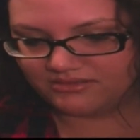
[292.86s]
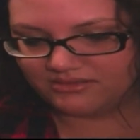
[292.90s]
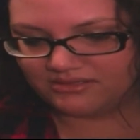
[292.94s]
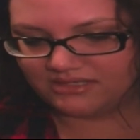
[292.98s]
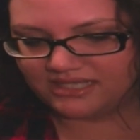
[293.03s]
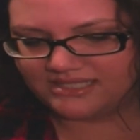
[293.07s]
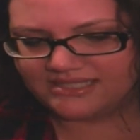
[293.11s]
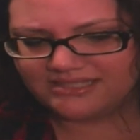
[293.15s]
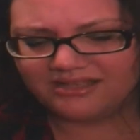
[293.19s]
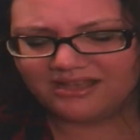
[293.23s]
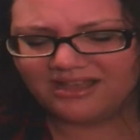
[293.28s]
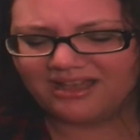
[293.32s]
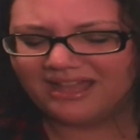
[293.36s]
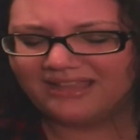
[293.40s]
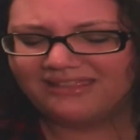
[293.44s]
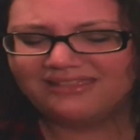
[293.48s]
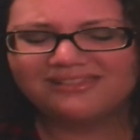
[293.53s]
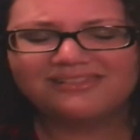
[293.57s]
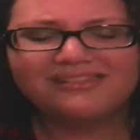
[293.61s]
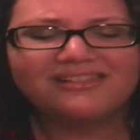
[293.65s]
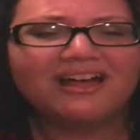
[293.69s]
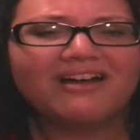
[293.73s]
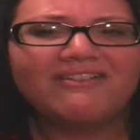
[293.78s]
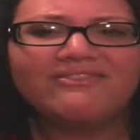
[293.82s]
It's, I
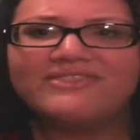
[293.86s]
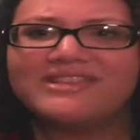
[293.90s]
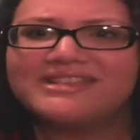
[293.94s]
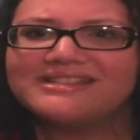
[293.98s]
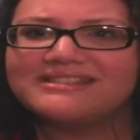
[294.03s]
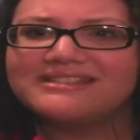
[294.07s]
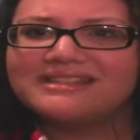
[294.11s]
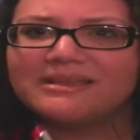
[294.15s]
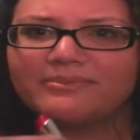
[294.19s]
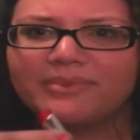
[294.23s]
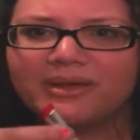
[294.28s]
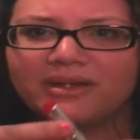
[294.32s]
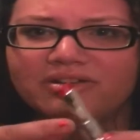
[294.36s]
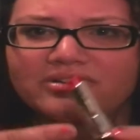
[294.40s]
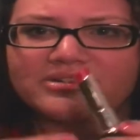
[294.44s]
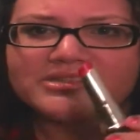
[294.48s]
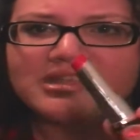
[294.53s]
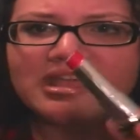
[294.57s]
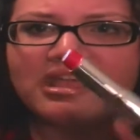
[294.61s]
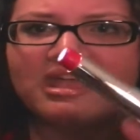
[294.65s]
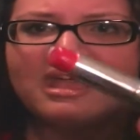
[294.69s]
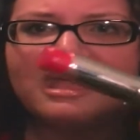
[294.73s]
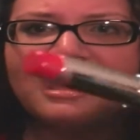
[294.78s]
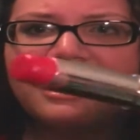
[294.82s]
love these lip
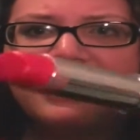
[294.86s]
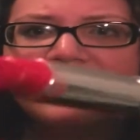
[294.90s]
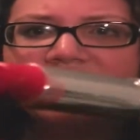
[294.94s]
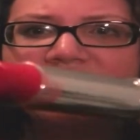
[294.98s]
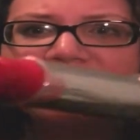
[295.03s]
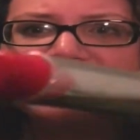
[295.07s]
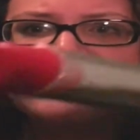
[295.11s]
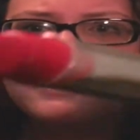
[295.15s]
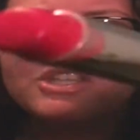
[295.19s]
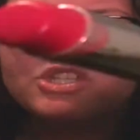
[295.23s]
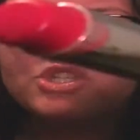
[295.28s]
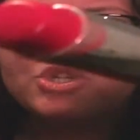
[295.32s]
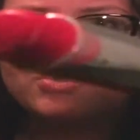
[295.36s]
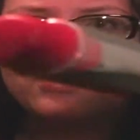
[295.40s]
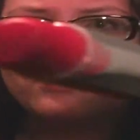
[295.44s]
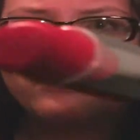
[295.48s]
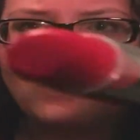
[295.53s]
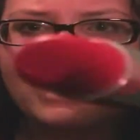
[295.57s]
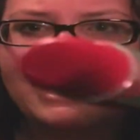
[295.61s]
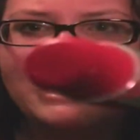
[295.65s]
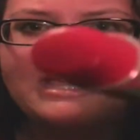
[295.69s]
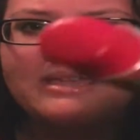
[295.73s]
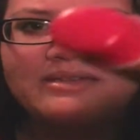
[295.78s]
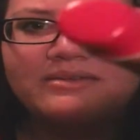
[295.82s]
butters. Such
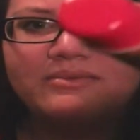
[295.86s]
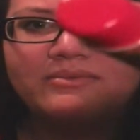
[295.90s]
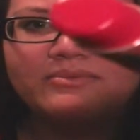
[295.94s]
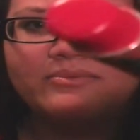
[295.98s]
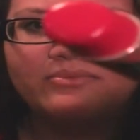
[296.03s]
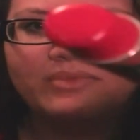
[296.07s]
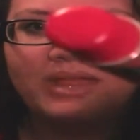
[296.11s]
great,